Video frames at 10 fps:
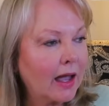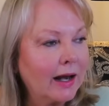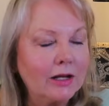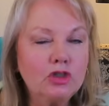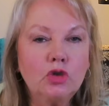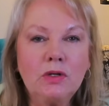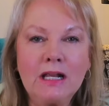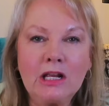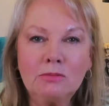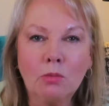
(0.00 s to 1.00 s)
And I do
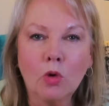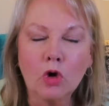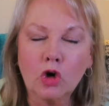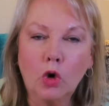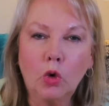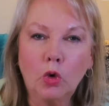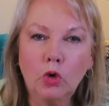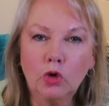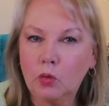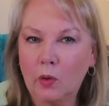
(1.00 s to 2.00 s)
need more
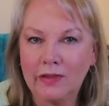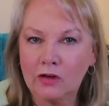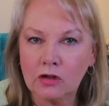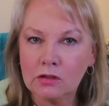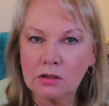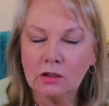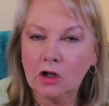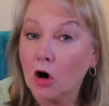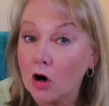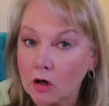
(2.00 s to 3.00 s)
cold weather
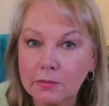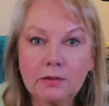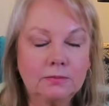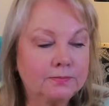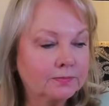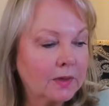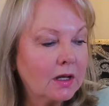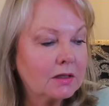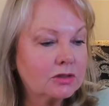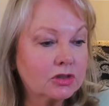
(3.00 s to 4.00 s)
garb,
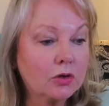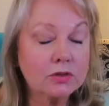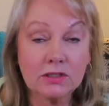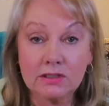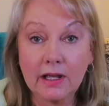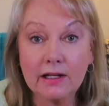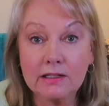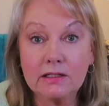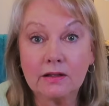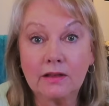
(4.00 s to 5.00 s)
so
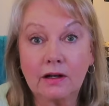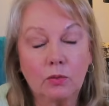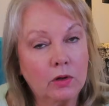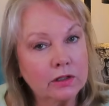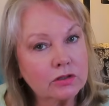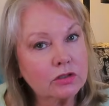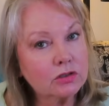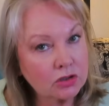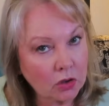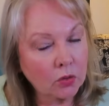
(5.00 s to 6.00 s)
decided that I wanted to
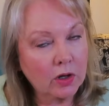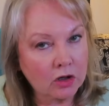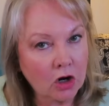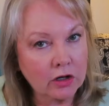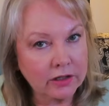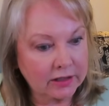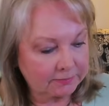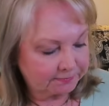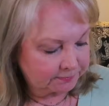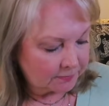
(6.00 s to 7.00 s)
sew a cardigan.